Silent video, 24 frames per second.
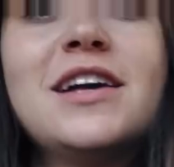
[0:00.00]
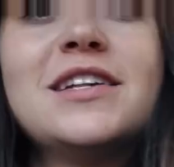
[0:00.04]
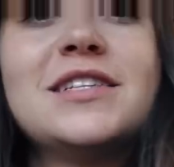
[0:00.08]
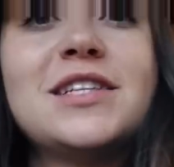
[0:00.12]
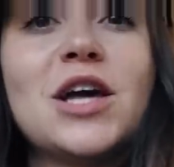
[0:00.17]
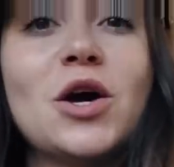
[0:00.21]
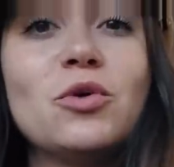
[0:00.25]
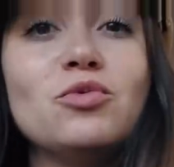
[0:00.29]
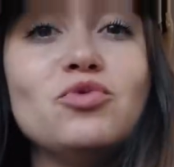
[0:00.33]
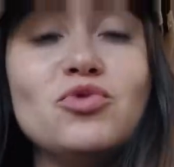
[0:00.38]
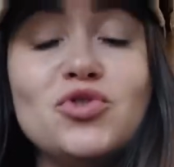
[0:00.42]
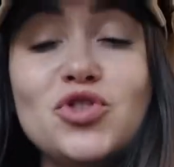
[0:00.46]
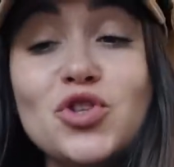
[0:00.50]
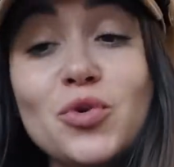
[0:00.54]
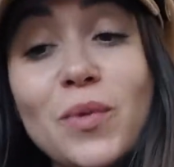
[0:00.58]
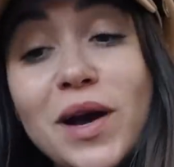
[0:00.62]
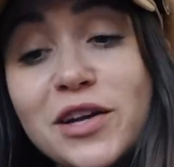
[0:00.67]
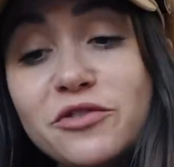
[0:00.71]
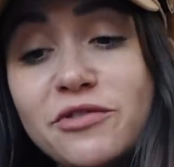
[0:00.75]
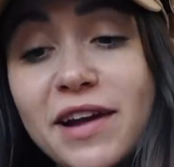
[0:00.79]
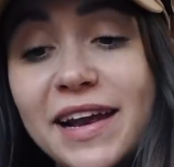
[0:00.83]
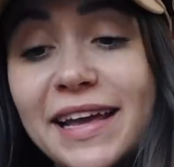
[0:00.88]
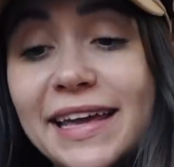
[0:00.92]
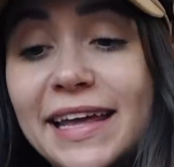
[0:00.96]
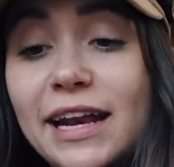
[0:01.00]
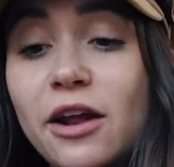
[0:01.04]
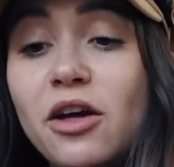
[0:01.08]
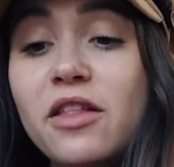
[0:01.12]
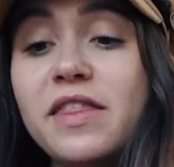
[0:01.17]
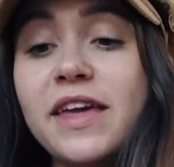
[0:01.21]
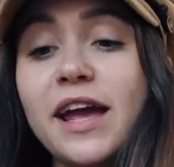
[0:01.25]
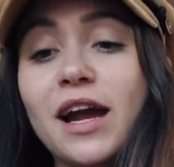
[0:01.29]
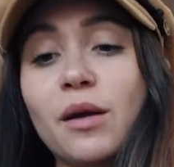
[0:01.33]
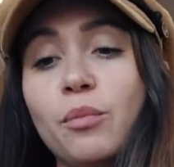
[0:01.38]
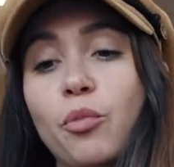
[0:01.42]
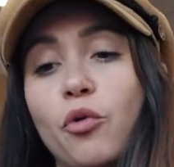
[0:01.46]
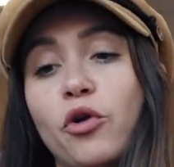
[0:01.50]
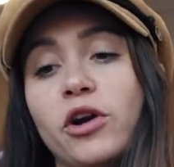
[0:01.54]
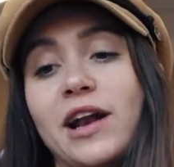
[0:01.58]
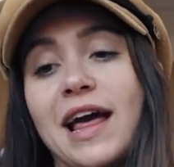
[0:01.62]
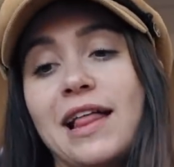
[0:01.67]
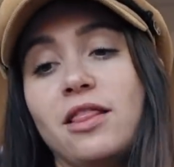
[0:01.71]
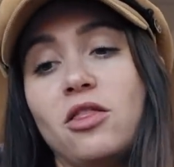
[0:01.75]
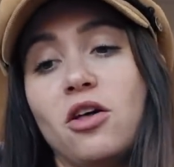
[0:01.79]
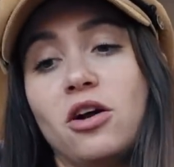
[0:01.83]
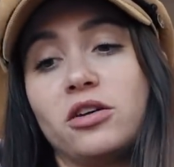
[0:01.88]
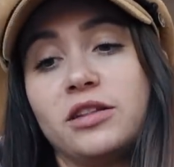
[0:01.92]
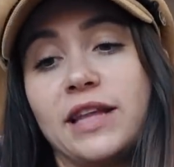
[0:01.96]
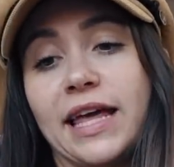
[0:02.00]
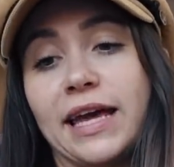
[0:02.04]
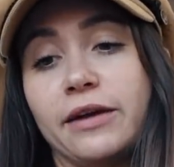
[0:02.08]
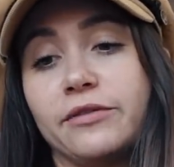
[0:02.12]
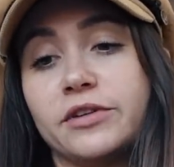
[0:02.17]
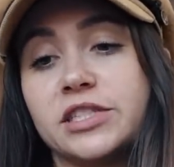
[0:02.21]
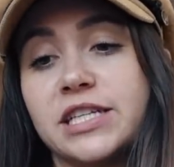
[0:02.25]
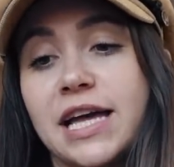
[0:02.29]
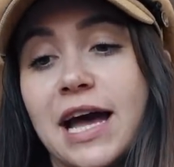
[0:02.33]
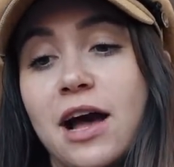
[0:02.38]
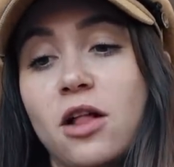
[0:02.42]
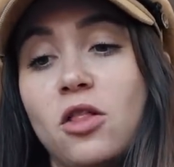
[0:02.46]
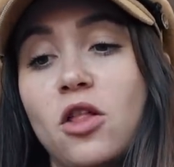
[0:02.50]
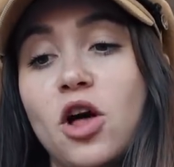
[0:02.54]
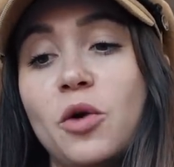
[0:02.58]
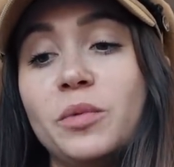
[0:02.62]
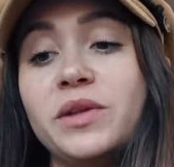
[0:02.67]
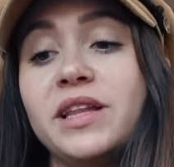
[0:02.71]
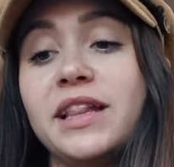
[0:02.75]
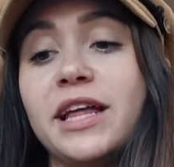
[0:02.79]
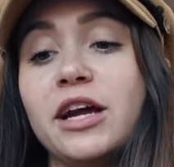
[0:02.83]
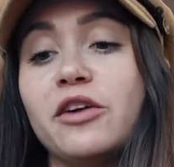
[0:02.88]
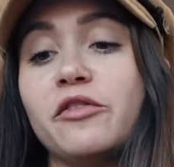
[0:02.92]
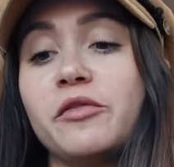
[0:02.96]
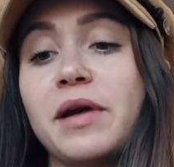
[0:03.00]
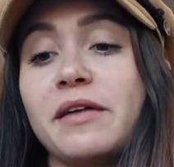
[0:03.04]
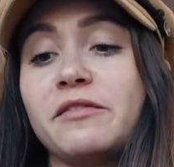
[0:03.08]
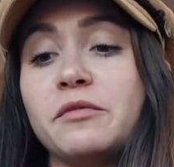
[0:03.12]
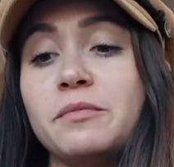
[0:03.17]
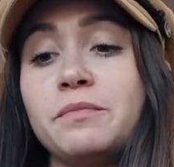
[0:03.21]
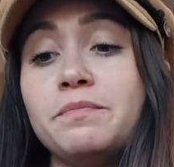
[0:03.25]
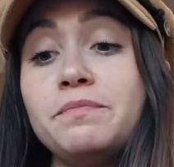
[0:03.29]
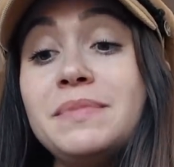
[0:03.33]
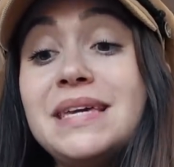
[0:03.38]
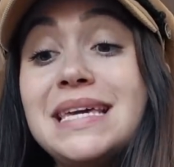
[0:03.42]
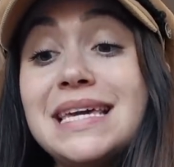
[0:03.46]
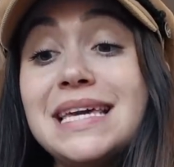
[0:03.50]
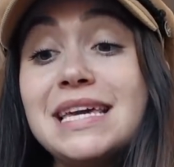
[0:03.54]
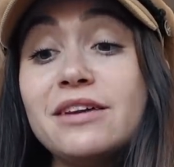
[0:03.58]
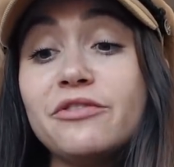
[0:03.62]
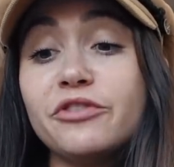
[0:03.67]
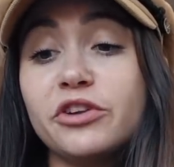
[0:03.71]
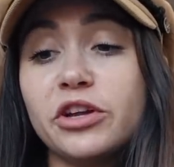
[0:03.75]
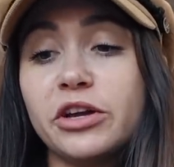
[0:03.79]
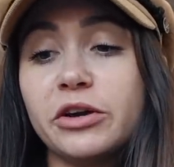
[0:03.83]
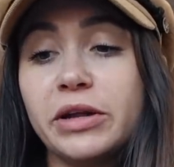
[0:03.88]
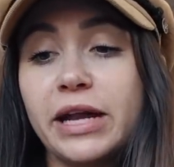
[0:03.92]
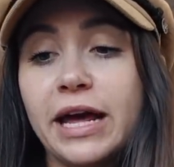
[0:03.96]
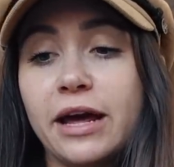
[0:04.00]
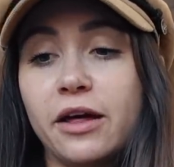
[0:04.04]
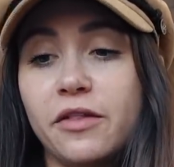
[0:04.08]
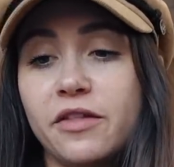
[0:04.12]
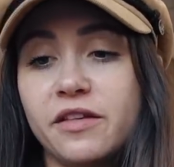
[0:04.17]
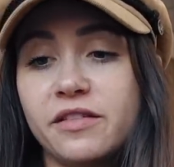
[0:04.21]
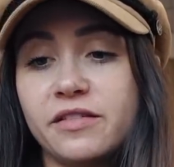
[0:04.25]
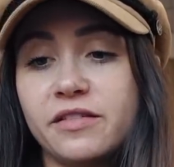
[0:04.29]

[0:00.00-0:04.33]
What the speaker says: So do I try to get out of the airport at long layovers? How long would layover be if you get out of the